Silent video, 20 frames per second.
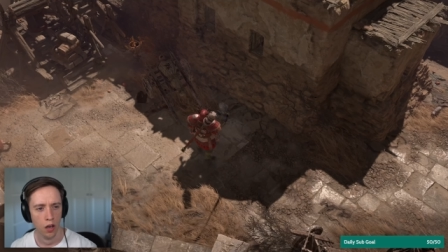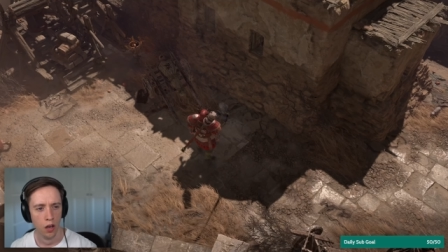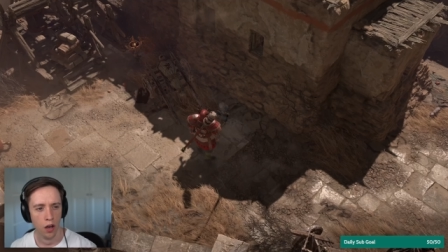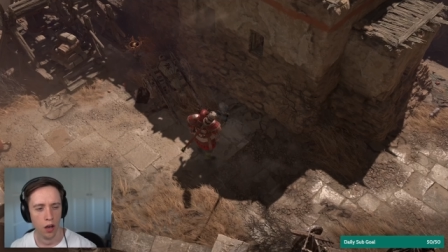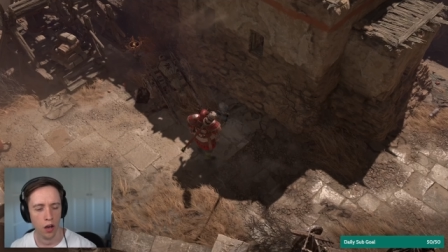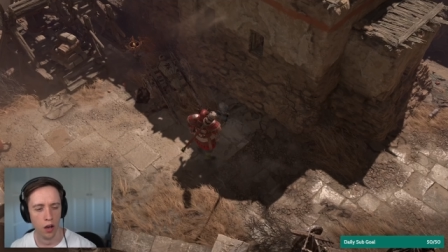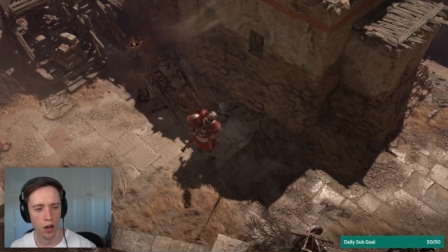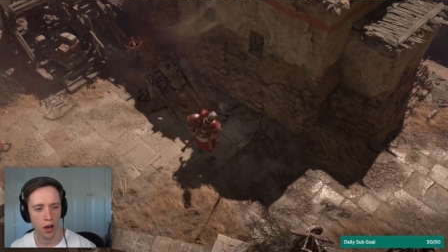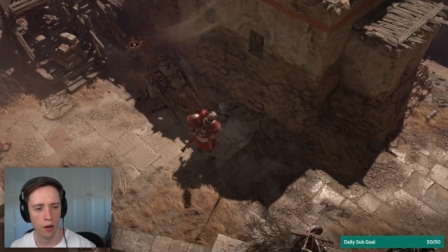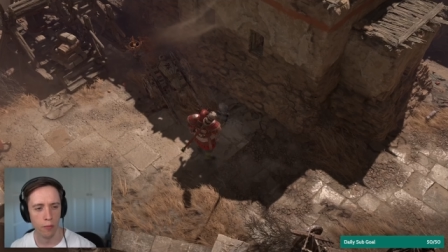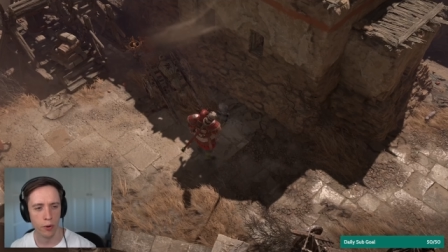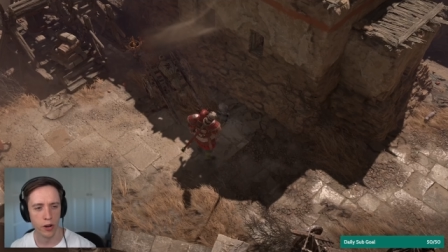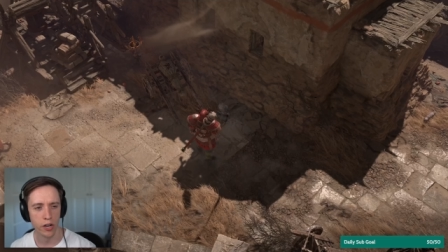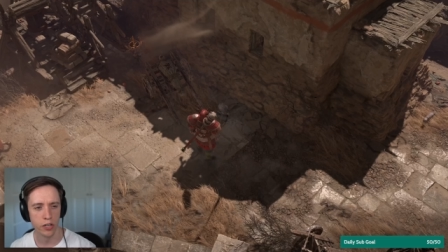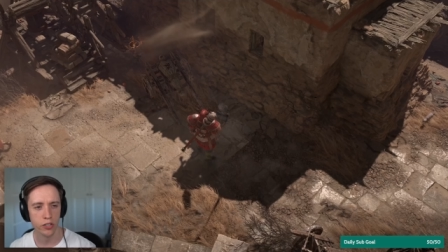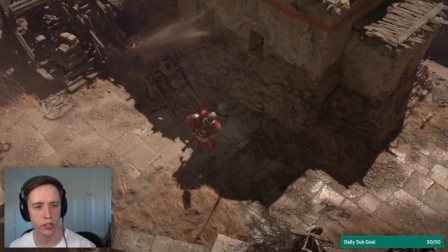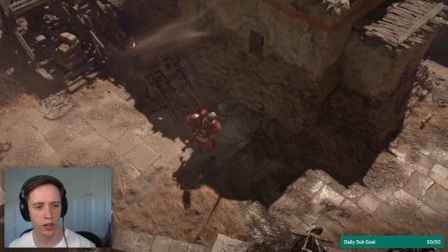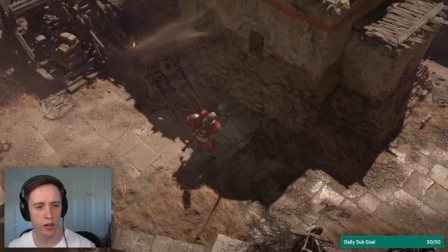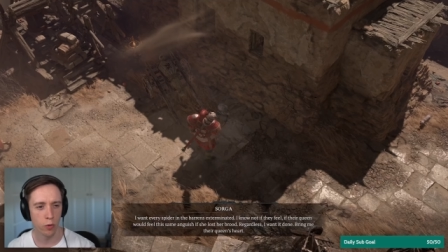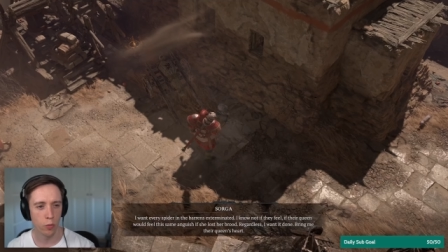Oh, I want
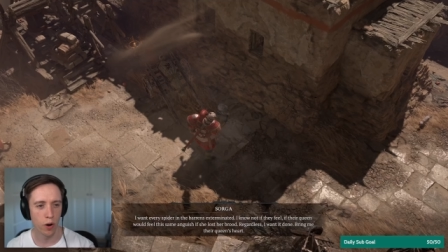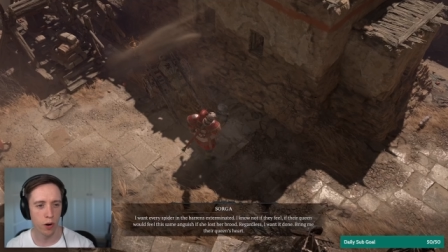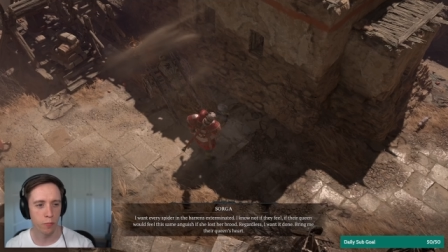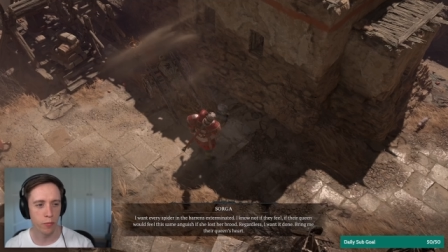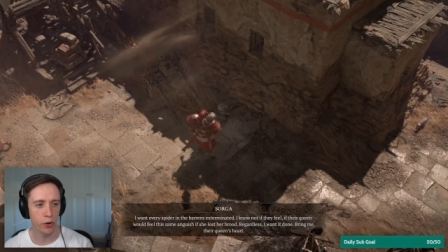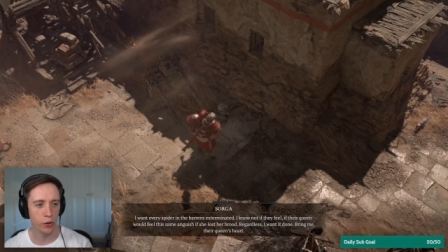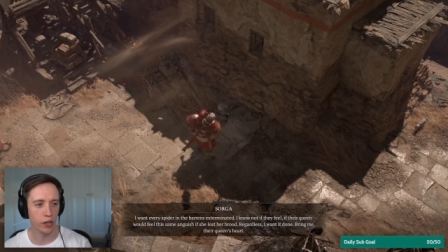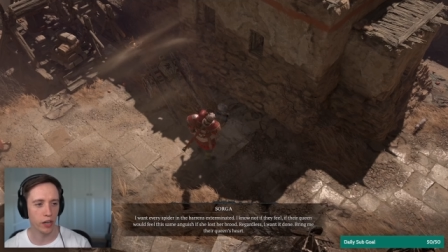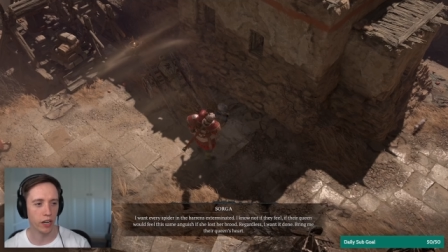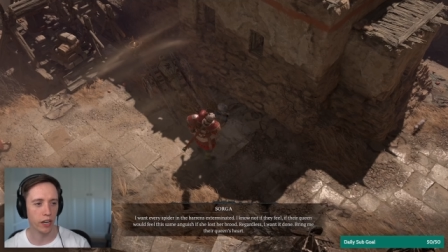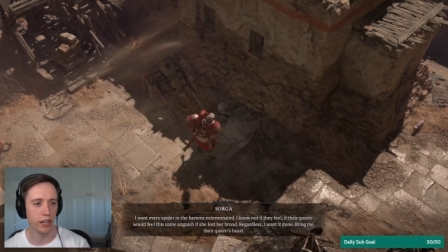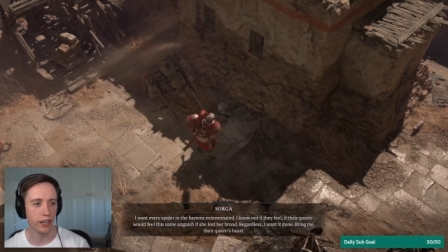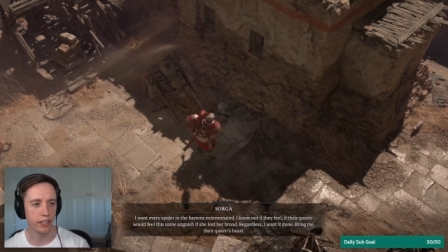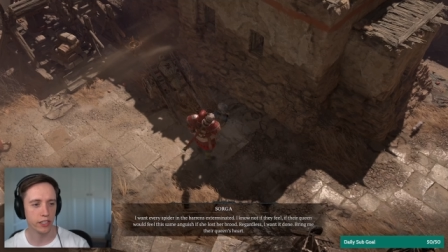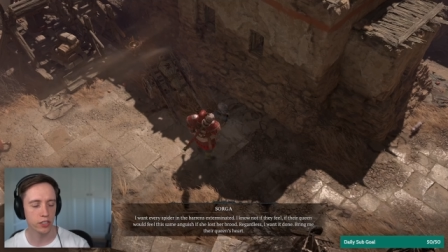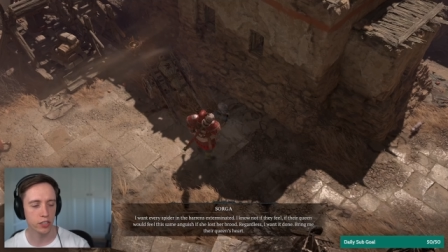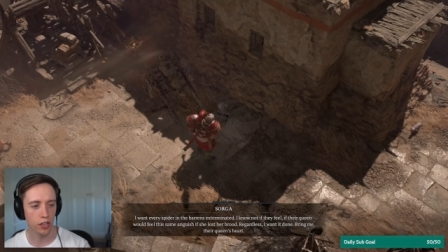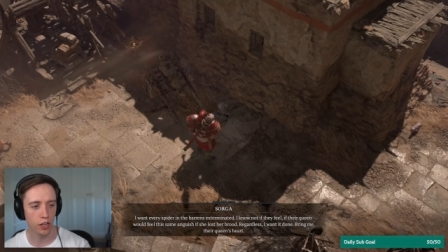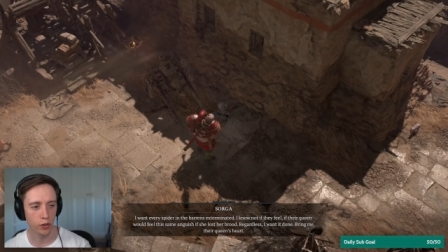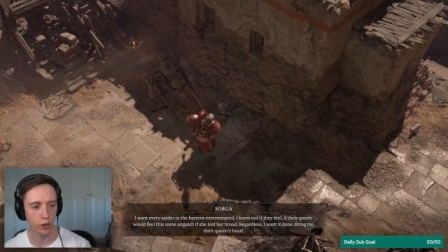to turn in one million Lenny
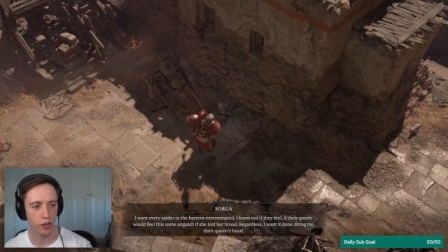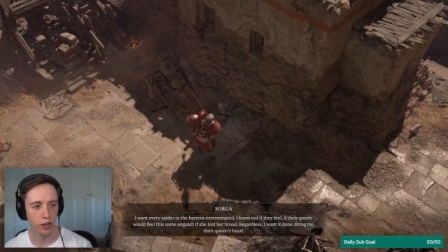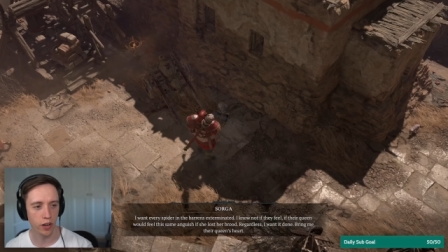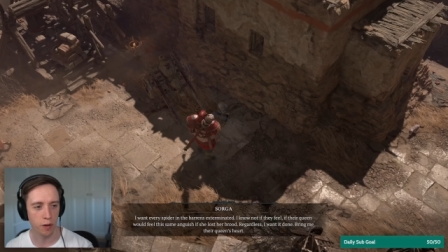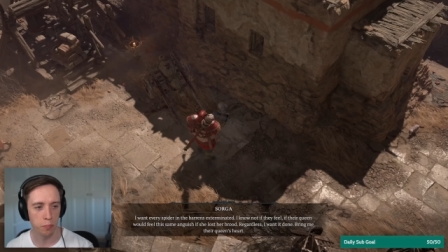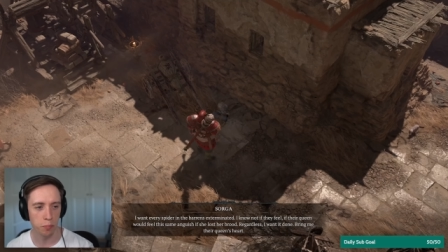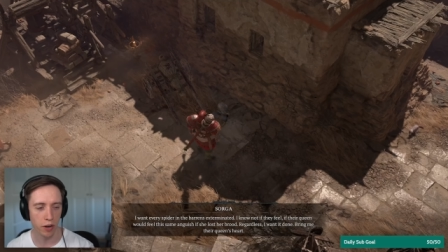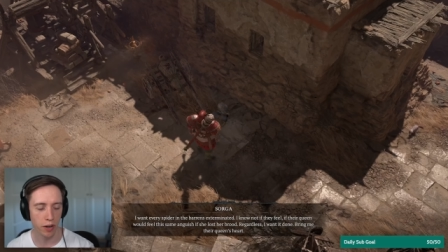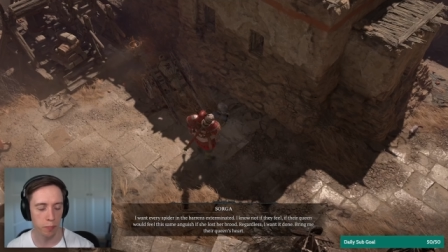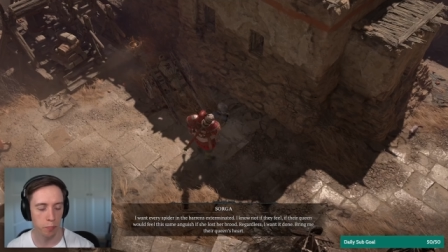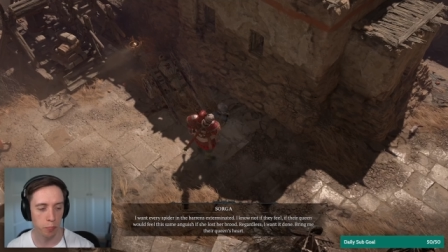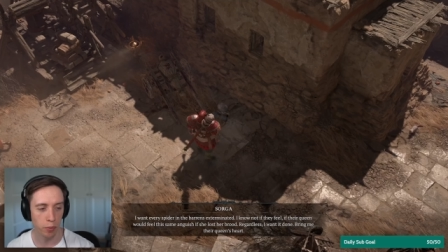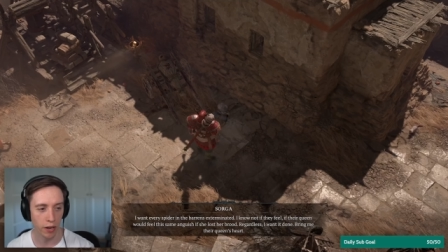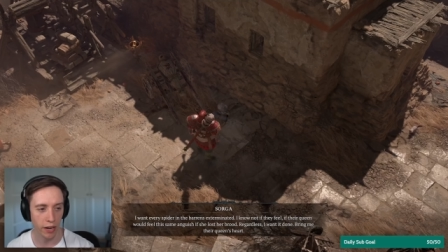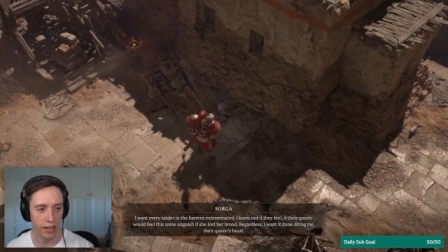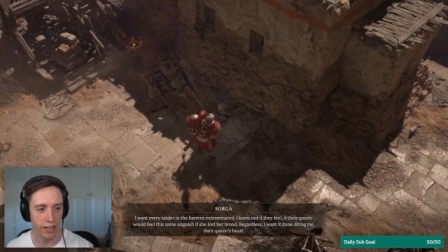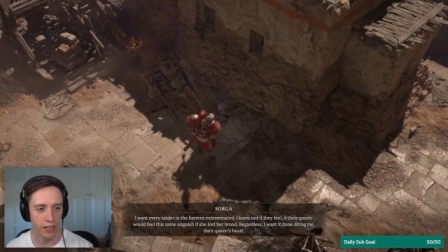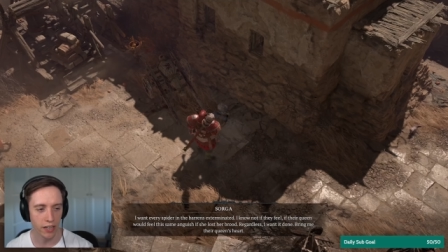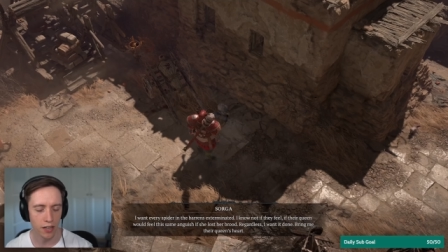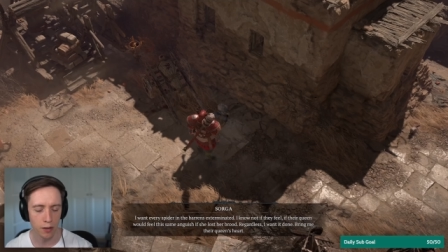so Loki can play
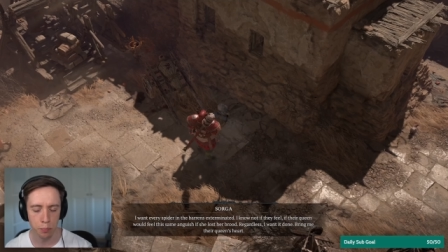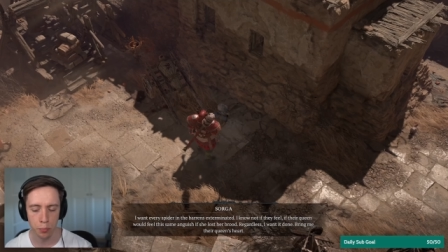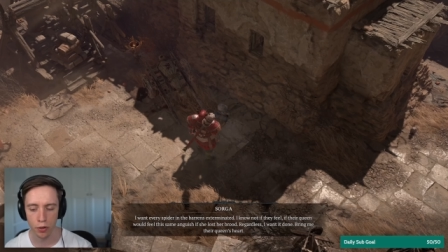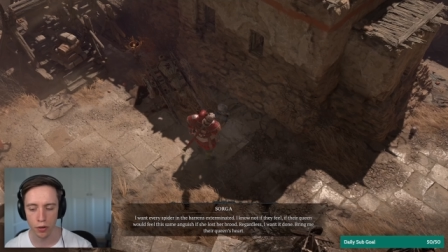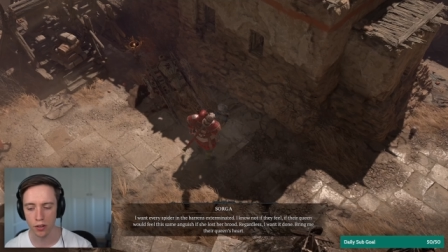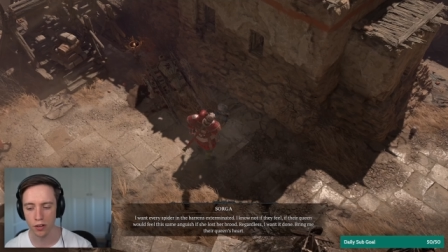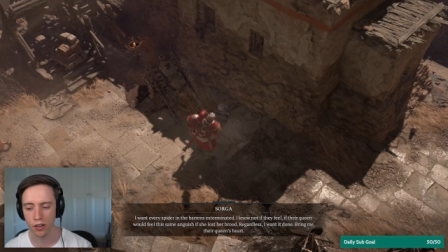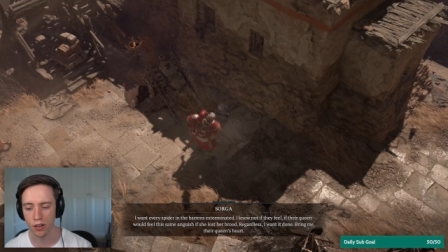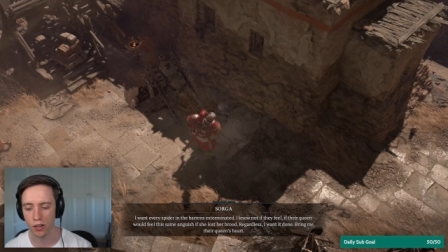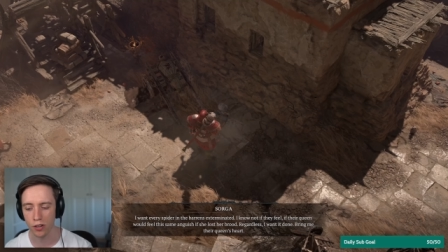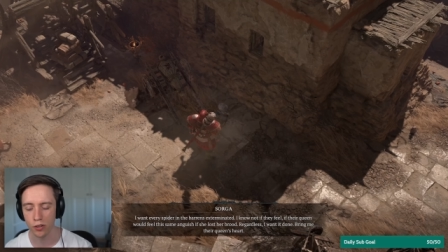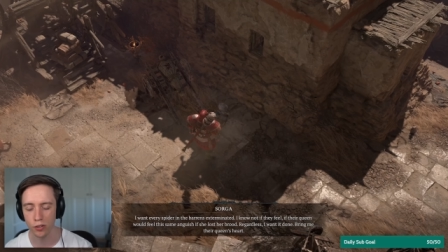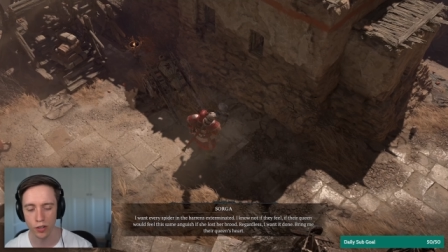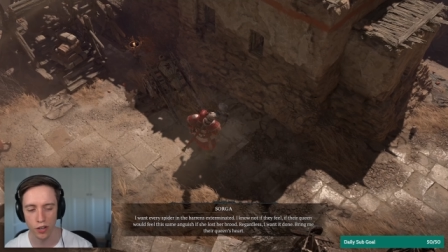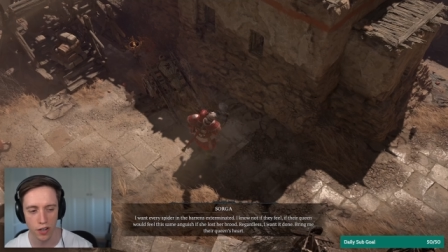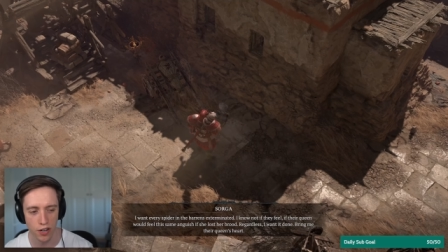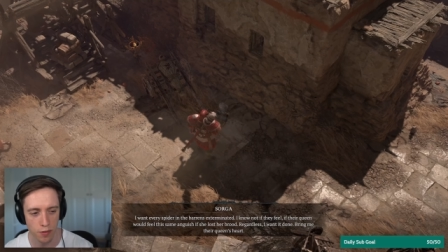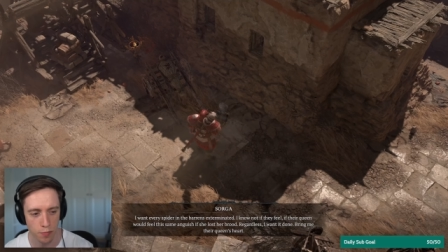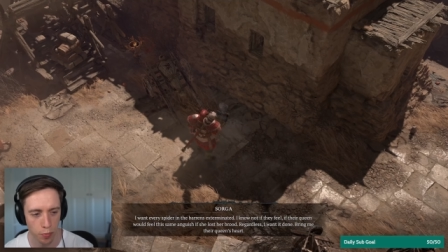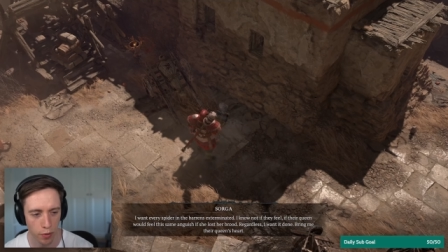played up? Oh,
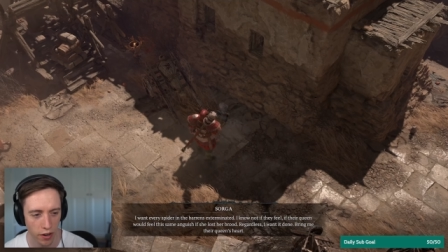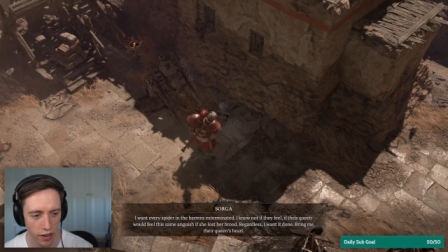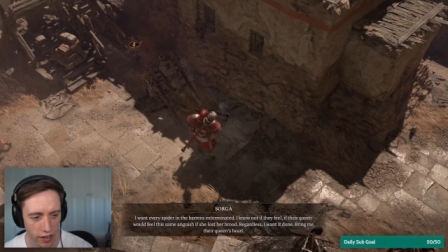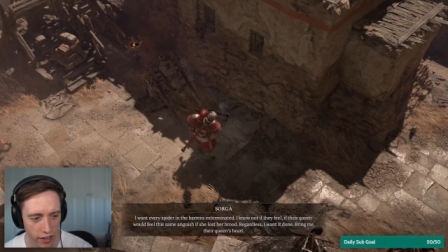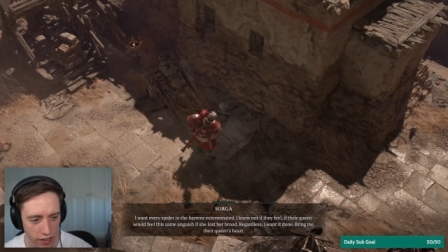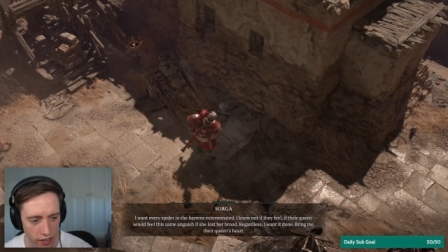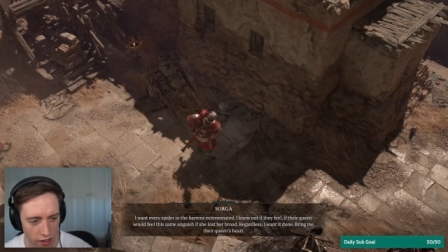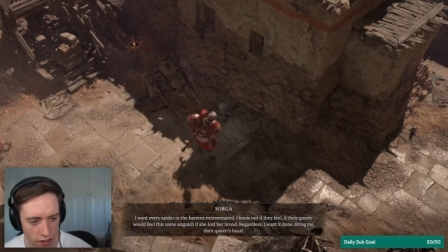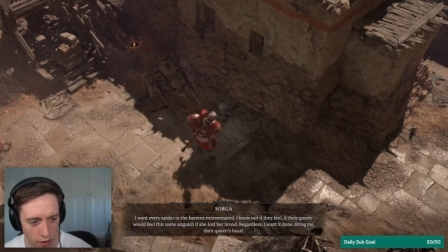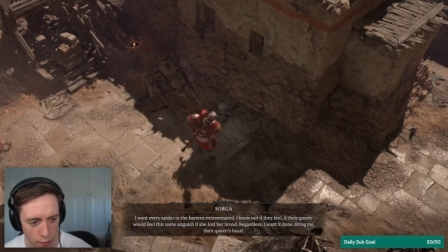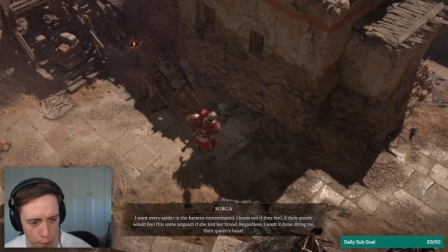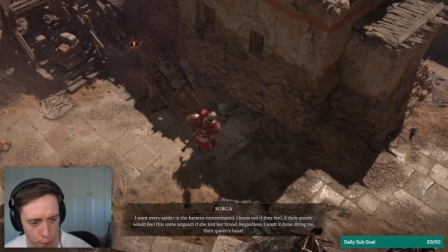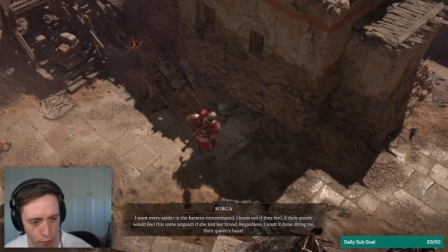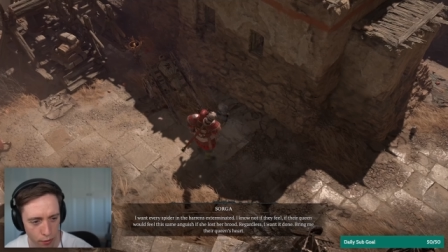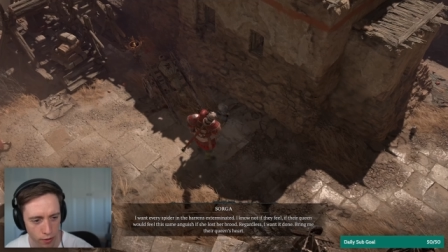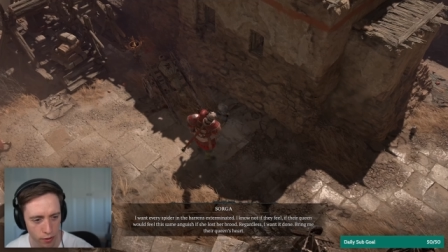not played up.